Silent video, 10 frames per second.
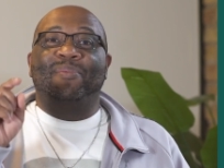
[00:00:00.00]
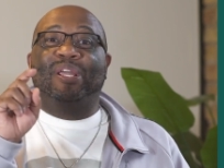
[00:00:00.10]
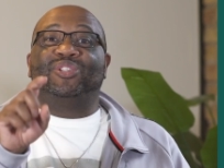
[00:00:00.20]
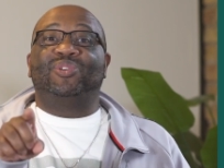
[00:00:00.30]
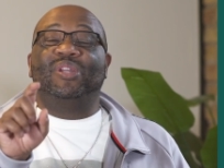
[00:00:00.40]
and
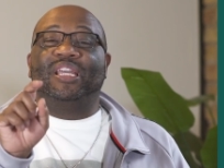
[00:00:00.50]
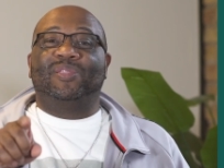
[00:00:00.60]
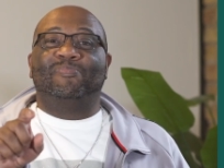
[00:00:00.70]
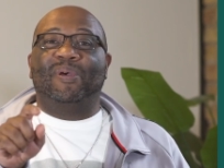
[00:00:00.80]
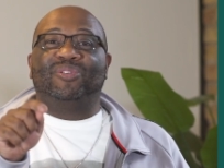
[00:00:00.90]
make sure you
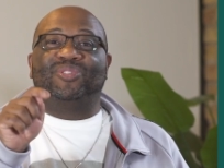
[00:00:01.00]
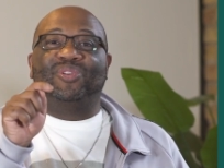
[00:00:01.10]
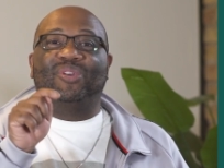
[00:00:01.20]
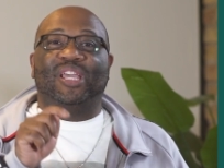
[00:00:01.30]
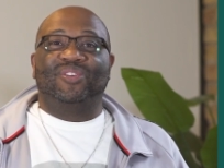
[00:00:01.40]
hit the bell
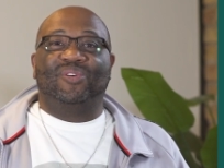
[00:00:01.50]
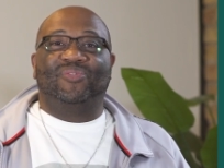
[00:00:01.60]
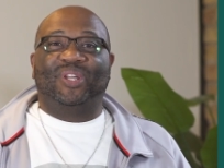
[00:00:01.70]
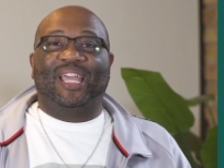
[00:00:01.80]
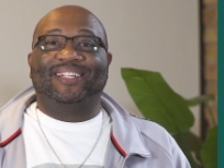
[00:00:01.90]
so you get
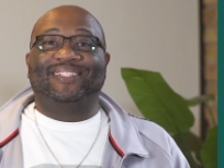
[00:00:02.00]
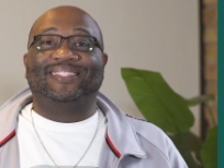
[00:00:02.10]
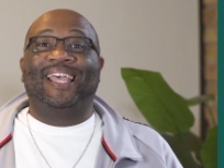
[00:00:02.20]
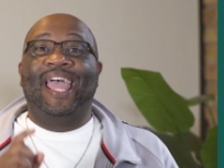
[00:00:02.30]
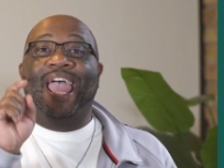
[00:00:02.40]

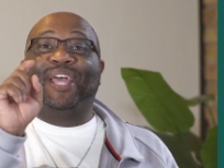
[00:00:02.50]
notifications.